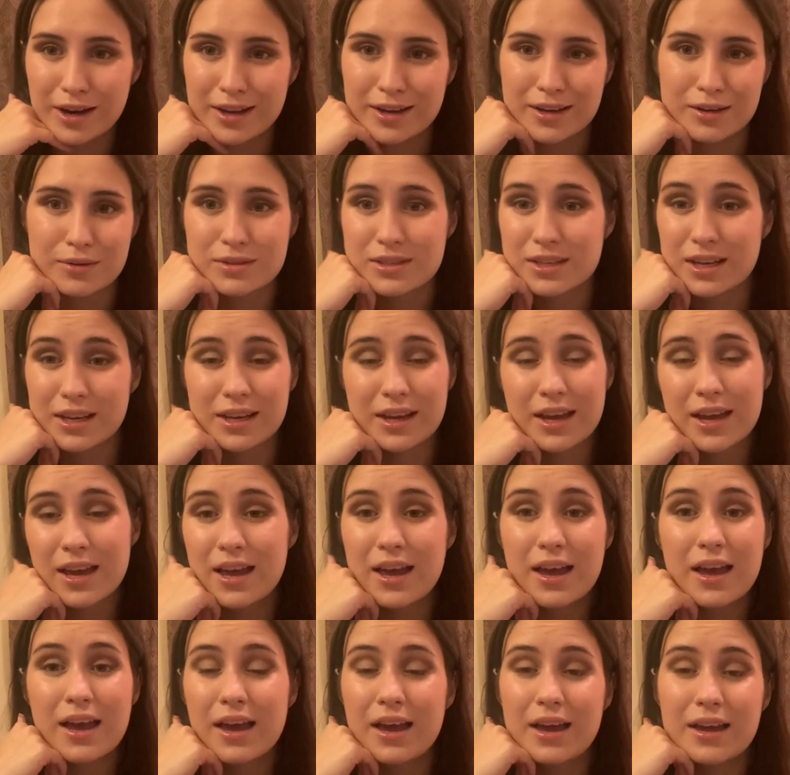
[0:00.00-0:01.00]
And I was like,
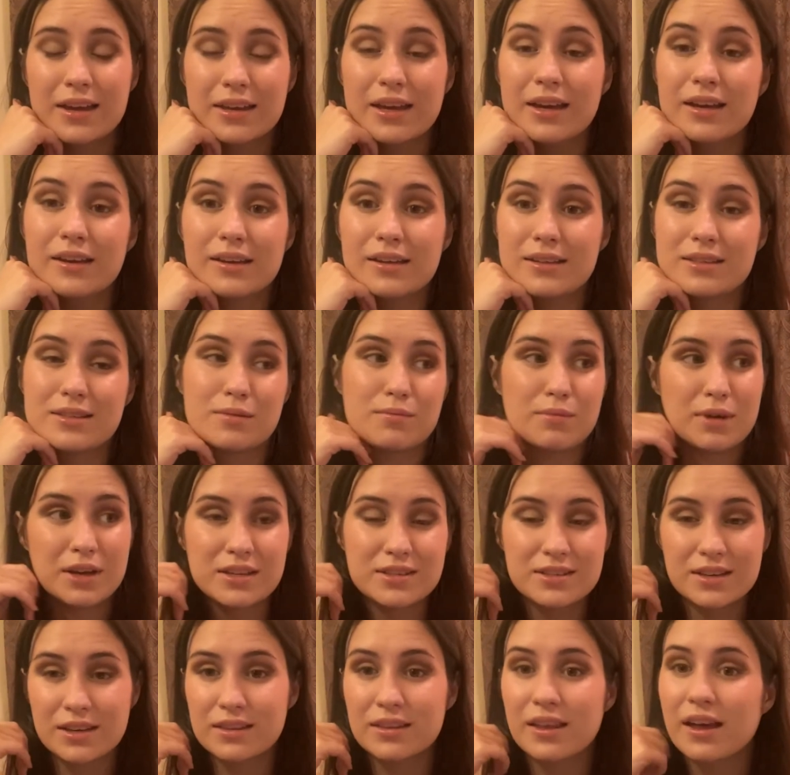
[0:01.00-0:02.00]
yeah, it's
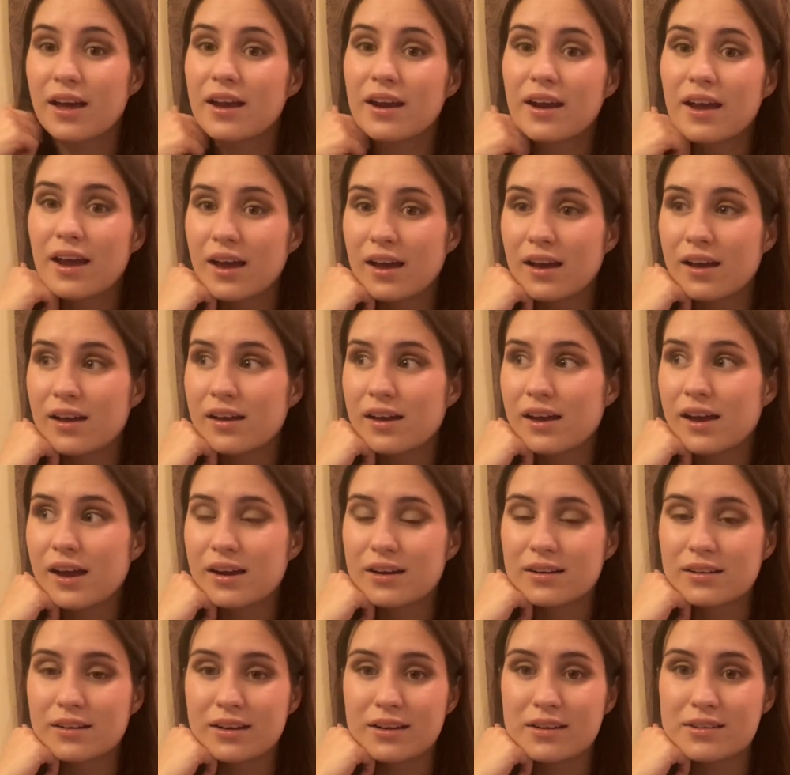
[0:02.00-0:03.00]
amazing that uh,
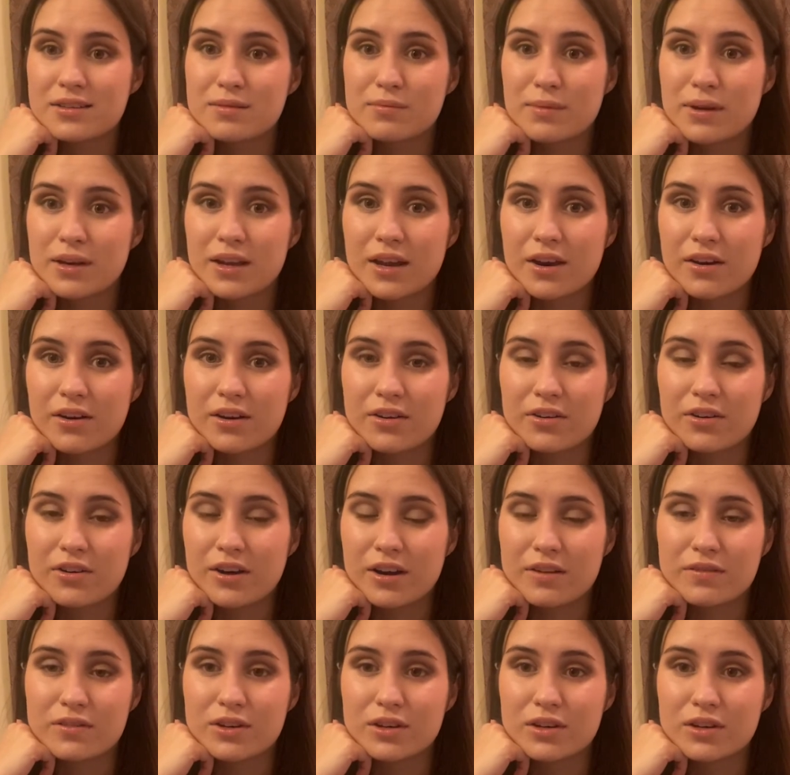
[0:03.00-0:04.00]
Adeline is the main character,
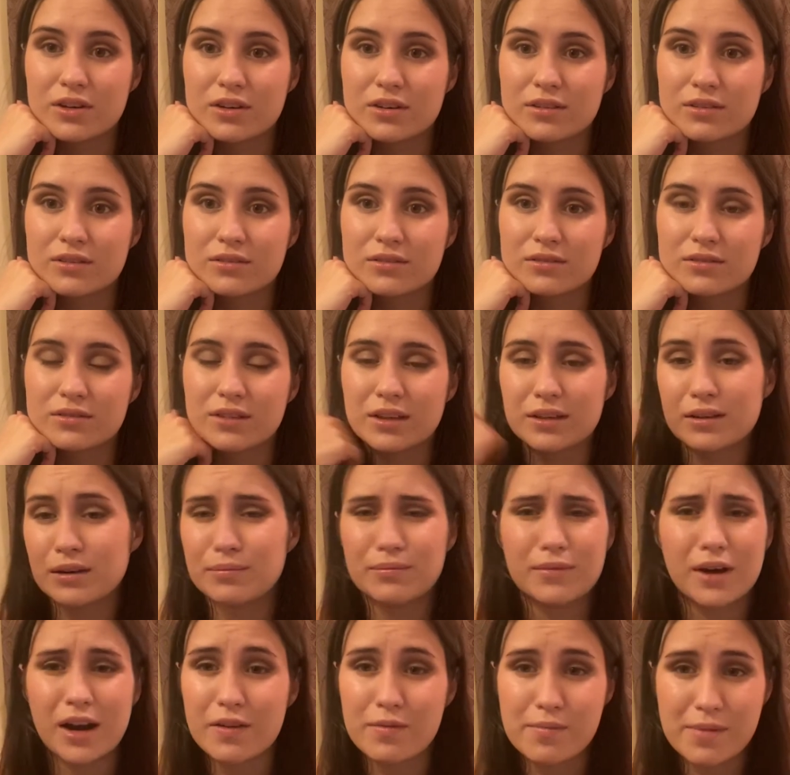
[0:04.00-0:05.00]
never, like not
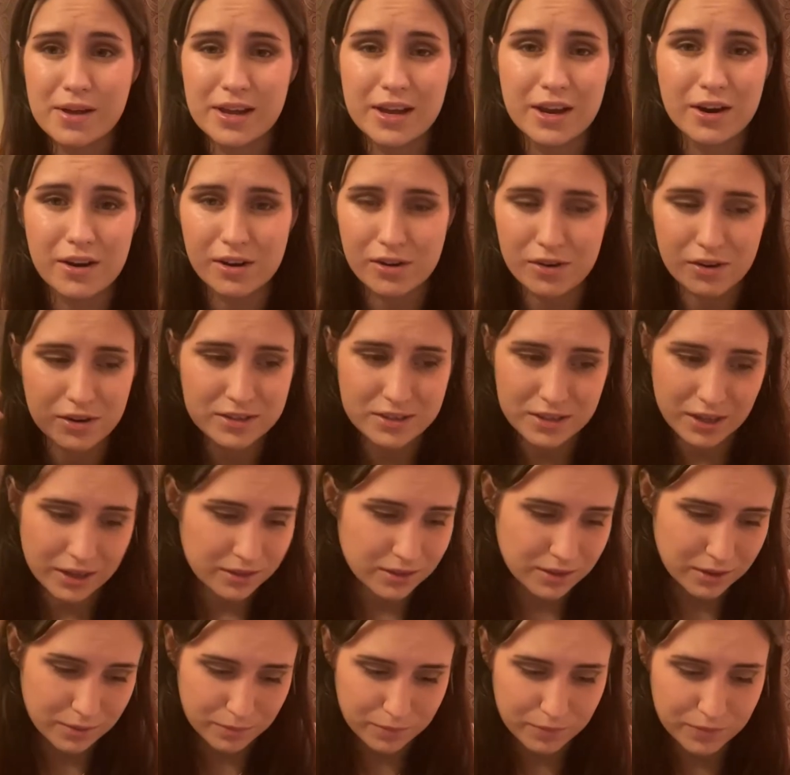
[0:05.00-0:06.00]
my main character is like
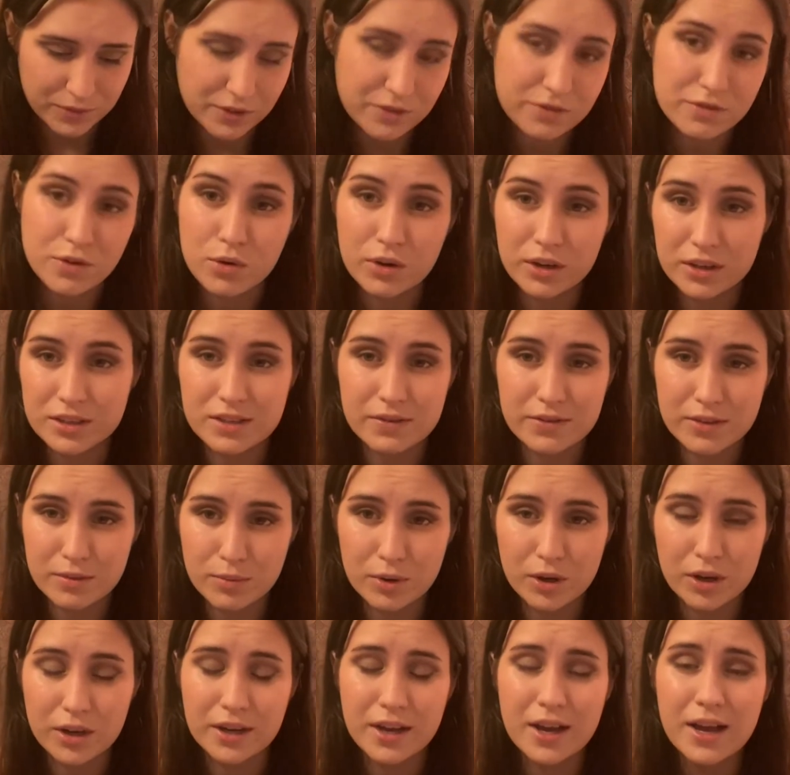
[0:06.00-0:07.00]
the, the focus of the
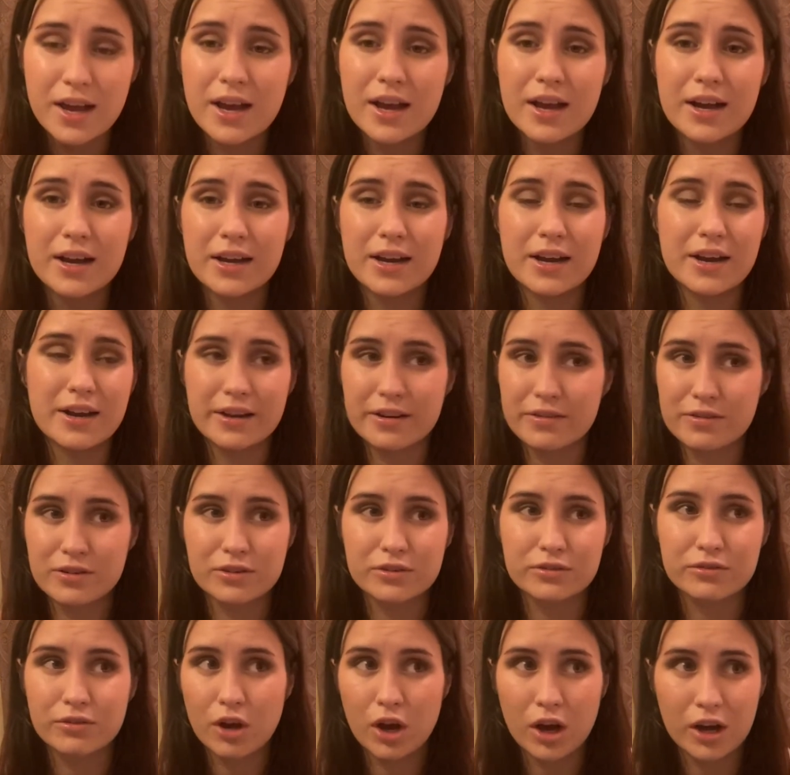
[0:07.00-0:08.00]
book, never
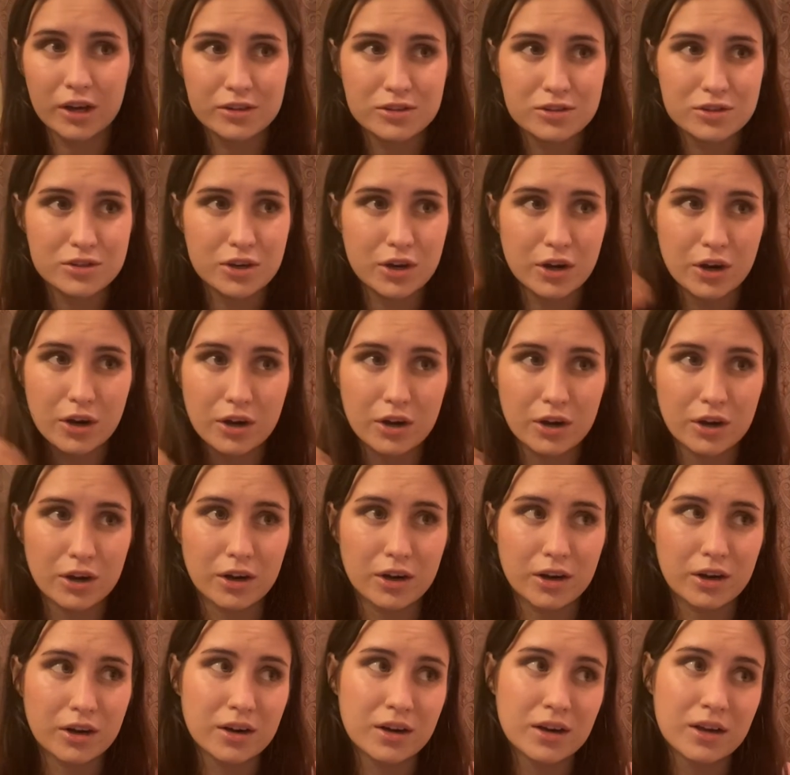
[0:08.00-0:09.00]
lost
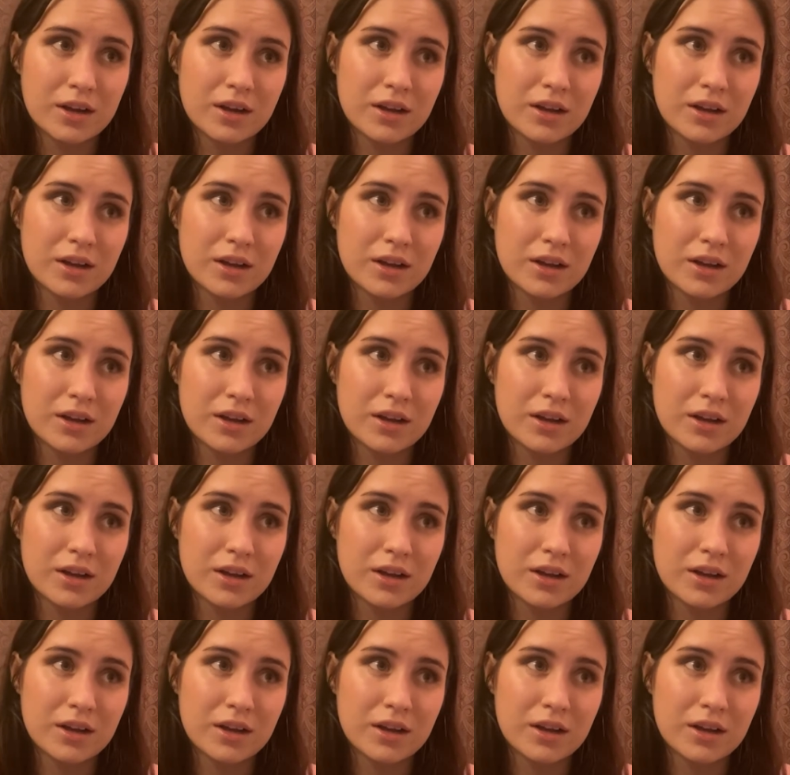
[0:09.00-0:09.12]
her